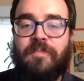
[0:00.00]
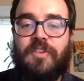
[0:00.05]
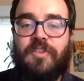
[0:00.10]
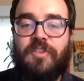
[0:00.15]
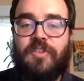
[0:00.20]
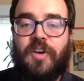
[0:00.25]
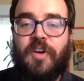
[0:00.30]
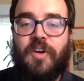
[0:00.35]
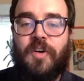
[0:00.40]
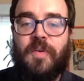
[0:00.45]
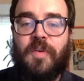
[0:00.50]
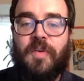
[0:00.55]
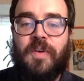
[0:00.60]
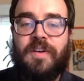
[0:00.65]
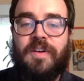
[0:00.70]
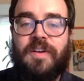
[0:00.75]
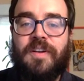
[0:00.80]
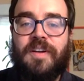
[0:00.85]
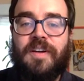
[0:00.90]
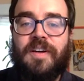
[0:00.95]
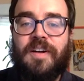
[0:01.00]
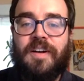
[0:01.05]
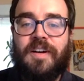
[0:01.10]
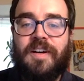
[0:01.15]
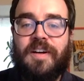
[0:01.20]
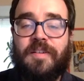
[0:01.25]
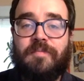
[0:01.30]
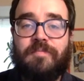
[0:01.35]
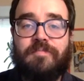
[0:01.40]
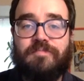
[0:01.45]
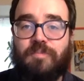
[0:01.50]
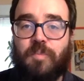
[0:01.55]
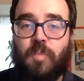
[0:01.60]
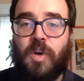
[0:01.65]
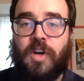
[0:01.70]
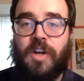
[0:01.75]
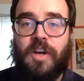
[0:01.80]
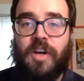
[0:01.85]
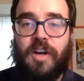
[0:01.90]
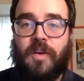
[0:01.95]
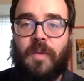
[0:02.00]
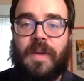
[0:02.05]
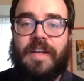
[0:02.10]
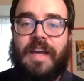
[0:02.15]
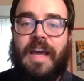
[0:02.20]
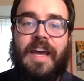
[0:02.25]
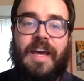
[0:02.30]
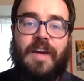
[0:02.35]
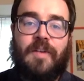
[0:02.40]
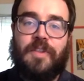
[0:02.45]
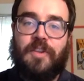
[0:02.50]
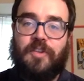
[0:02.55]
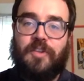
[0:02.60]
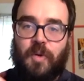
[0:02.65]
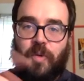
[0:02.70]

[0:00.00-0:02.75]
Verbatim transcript: So uh, we're not going to have this